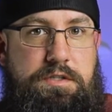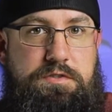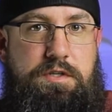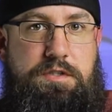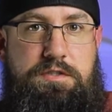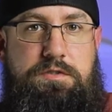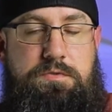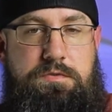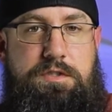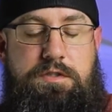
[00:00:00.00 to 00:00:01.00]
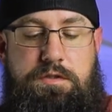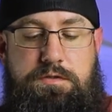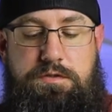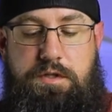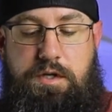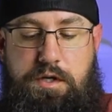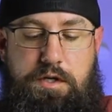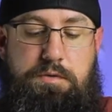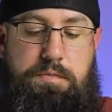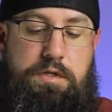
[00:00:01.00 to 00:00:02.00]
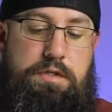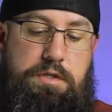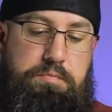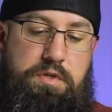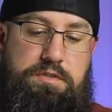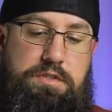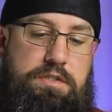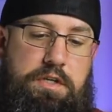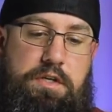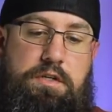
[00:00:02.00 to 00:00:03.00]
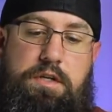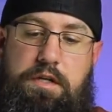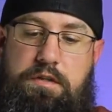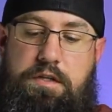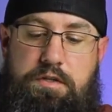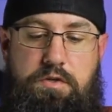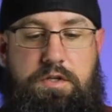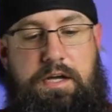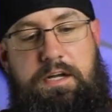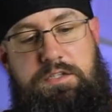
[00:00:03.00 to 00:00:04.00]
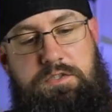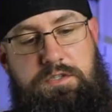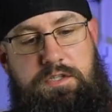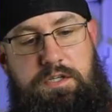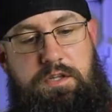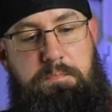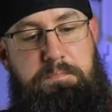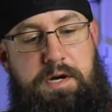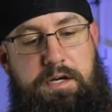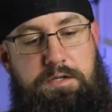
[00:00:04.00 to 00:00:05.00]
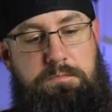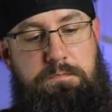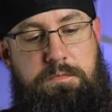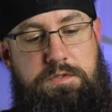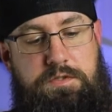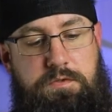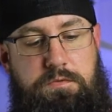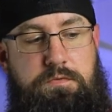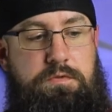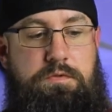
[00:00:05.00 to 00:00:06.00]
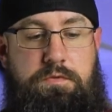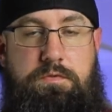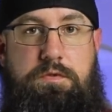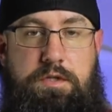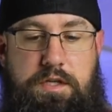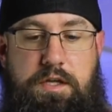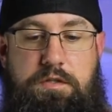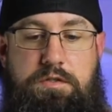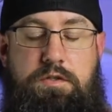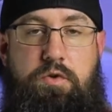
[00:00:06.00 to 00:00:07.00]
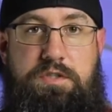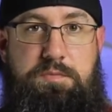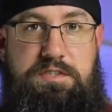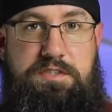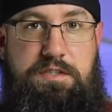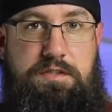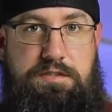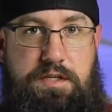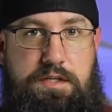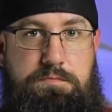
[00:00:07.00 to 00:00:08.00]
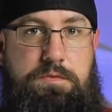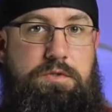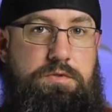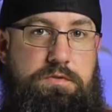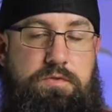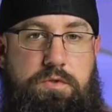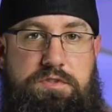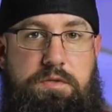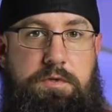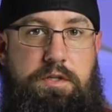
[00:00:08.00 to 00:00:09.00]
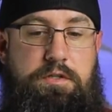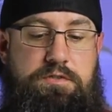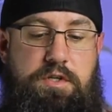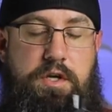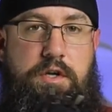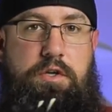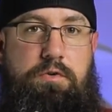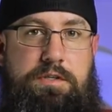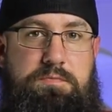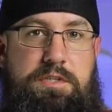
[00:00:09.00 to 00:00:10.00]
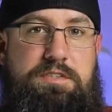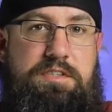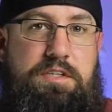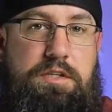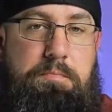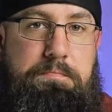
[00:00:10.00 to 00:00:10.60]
instructions. Read those. But it plugs into here, and then you can actually, in the bottom, so again, USB-C in the top, used for simulators. USB-C in the